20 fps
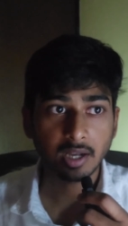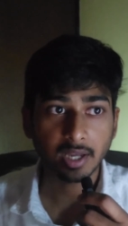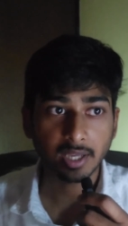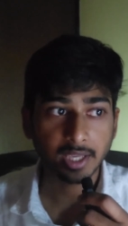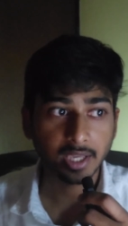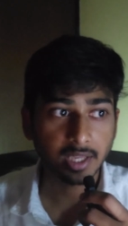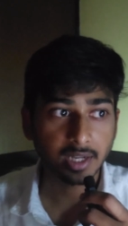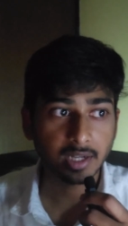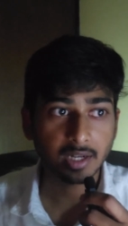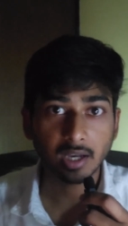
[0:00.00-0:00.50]

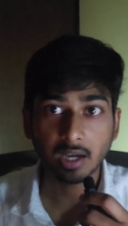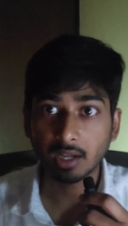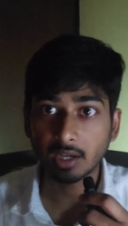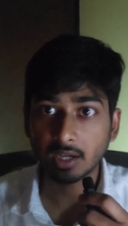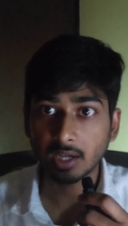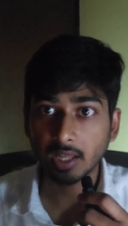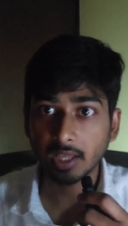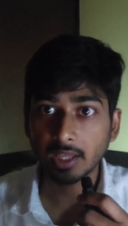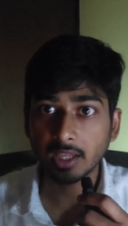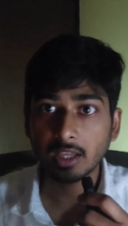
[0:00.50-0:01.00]
Again,
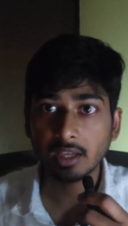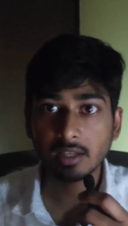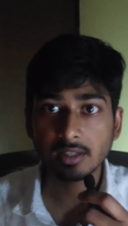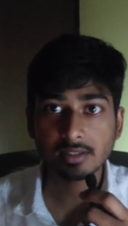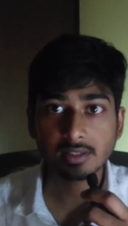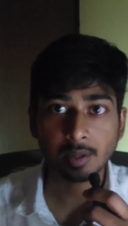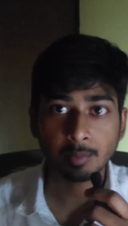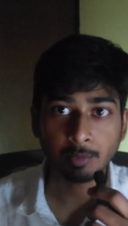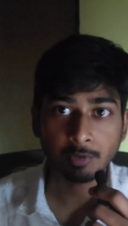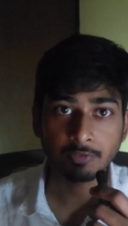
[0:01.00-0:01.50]
unlike
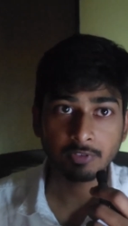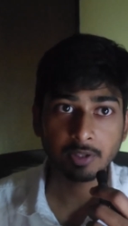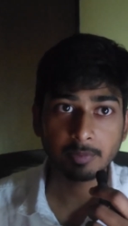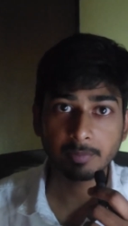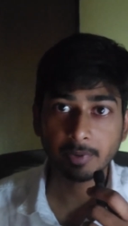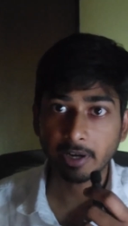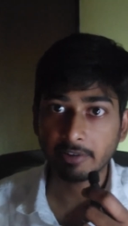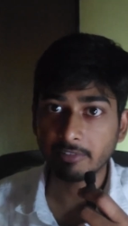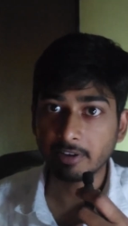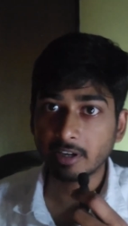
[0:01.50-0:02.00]
some of the
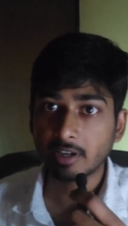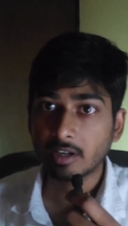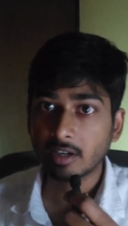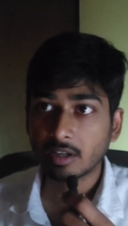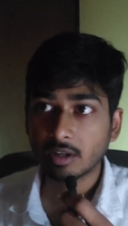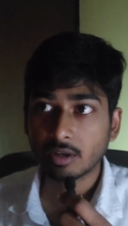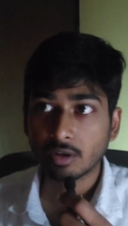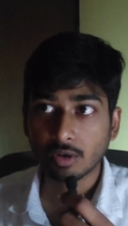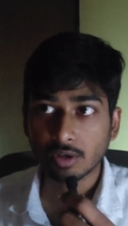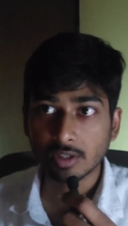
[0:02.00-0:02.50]
private
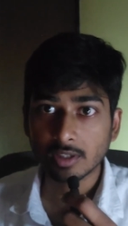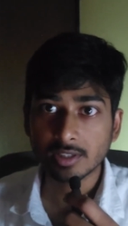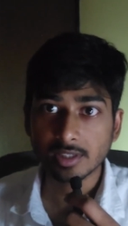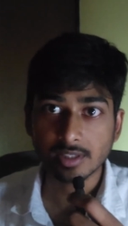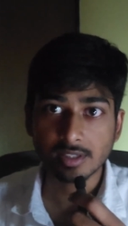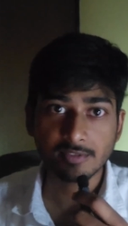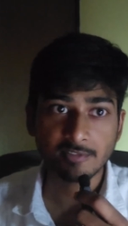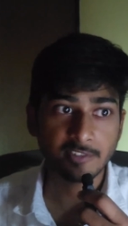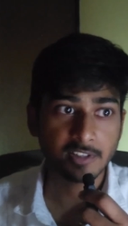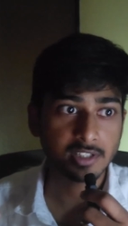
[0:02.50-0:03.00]

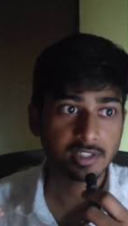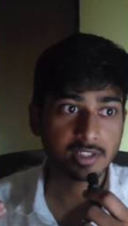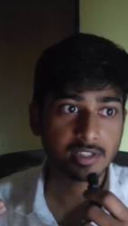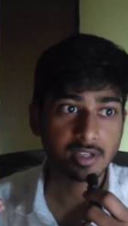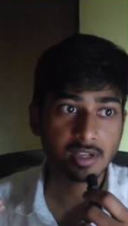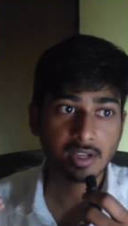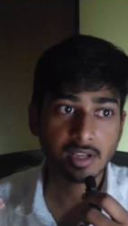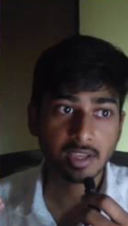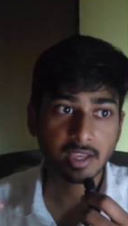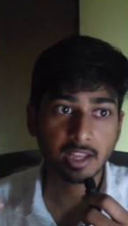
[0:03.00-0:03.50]
colleges
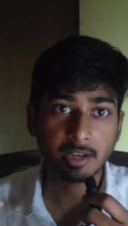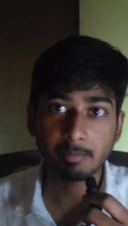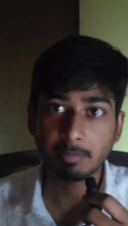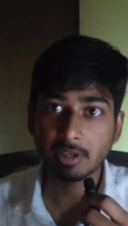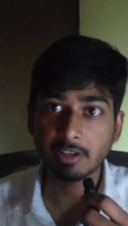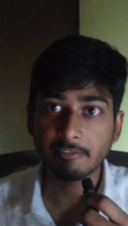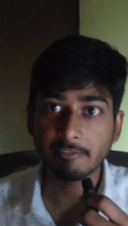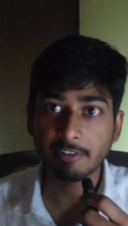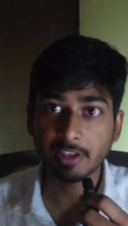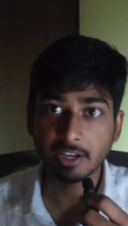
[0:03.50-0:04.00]
which can
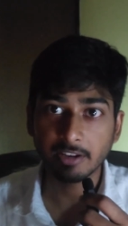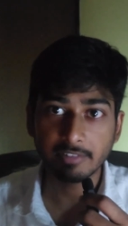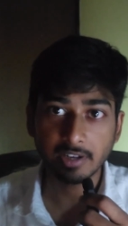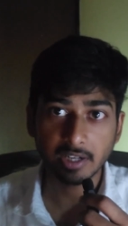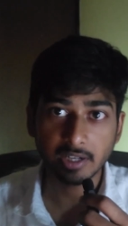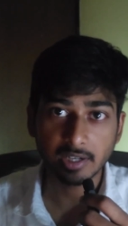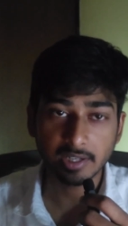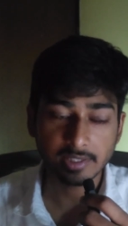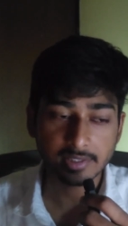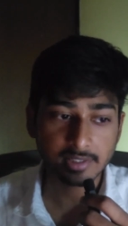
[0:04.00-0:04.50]
pay very
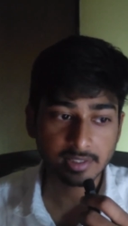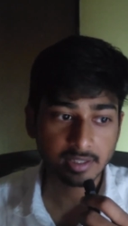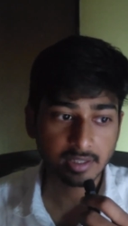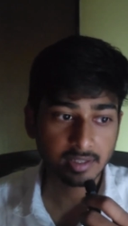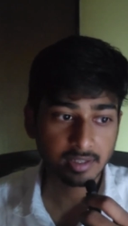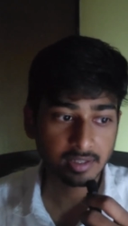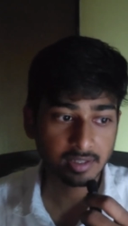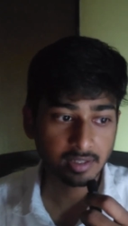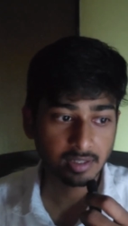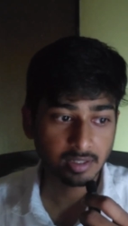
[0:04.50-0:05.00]
very less.
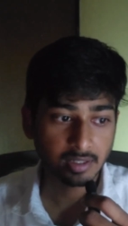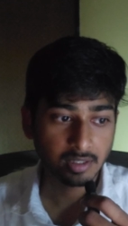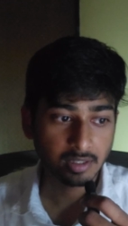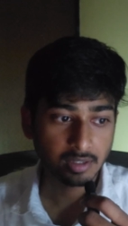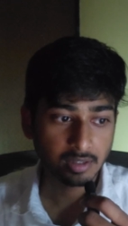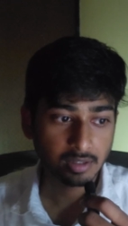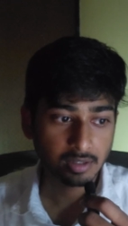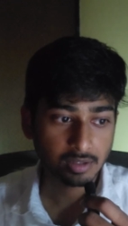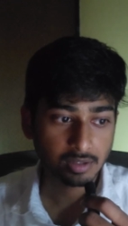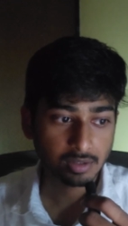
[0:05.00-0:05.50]

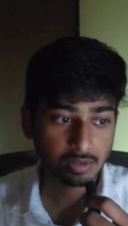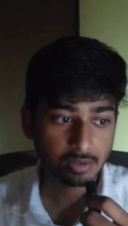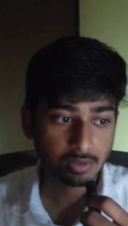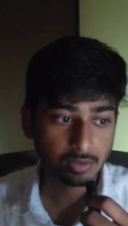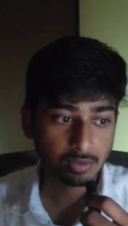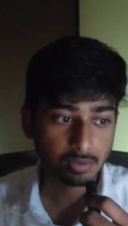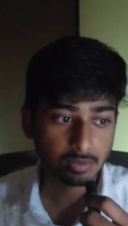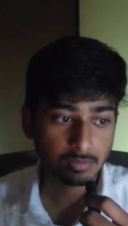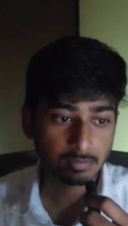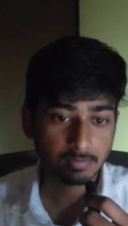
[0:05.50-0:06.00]

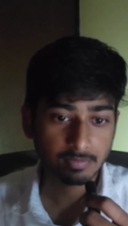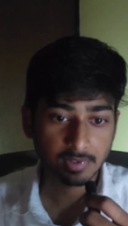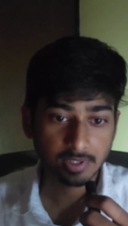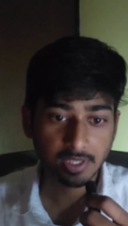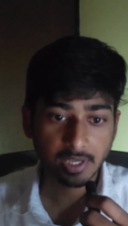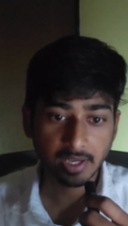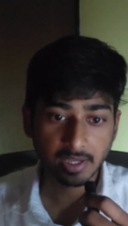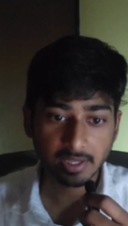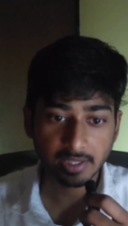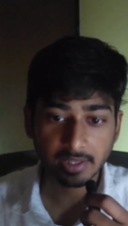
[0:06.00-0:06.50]
So
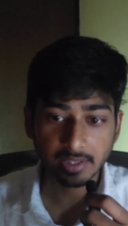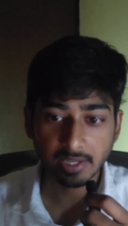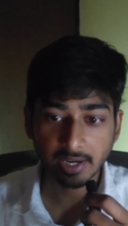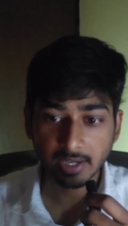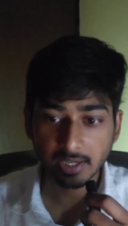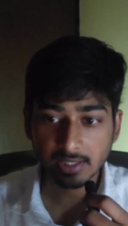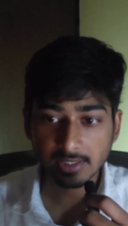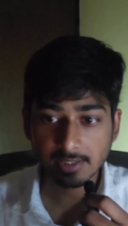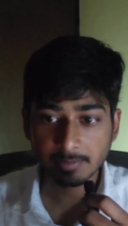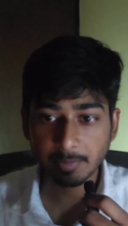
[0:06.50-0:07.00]
yeah, in
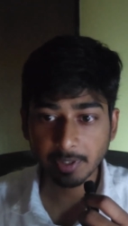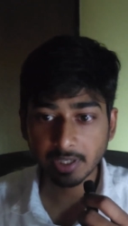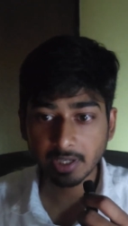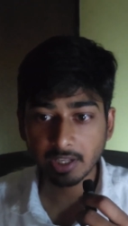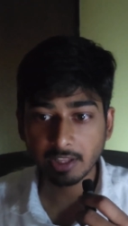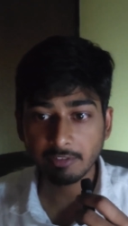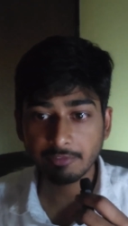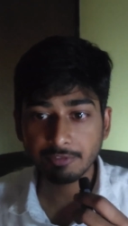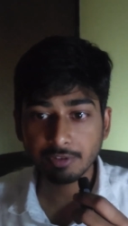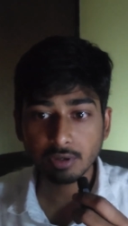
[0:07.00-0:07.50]
that
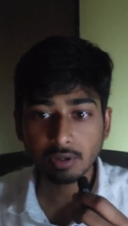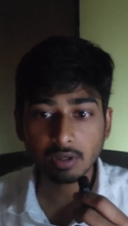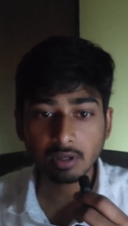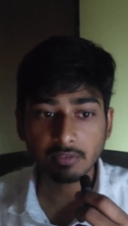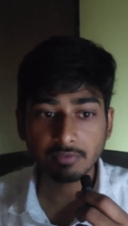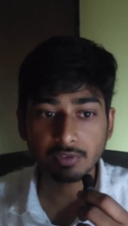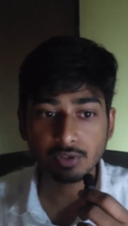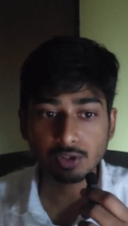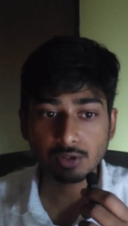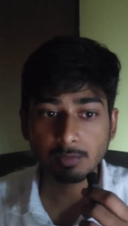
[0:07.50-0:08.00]
aspect, if you're
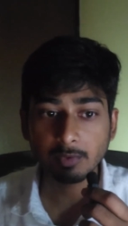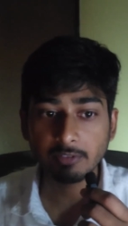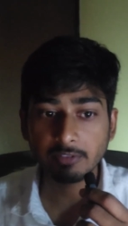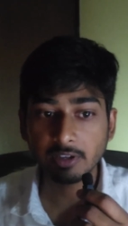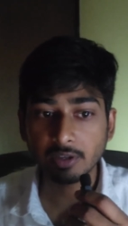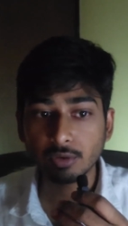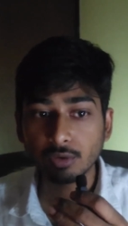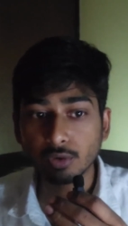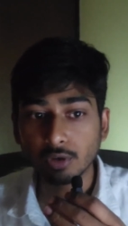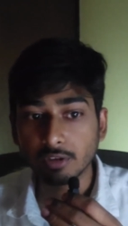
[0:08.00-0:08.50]
confused
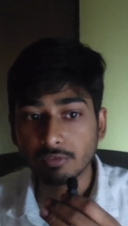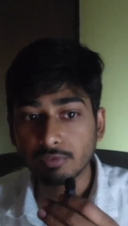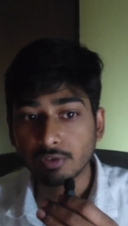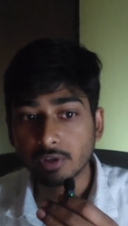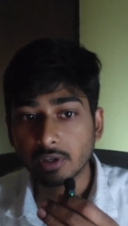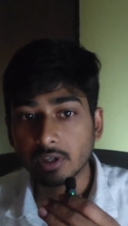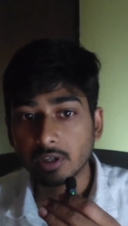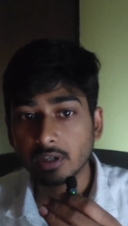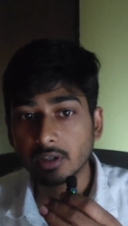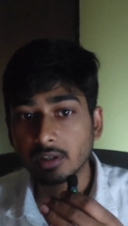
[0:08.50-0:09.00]
between going
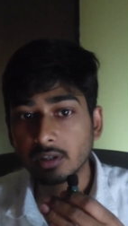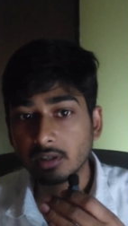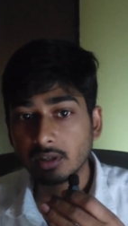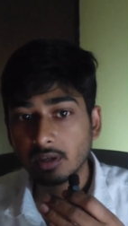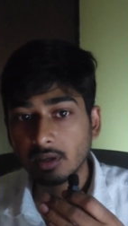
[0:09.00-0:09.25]
for a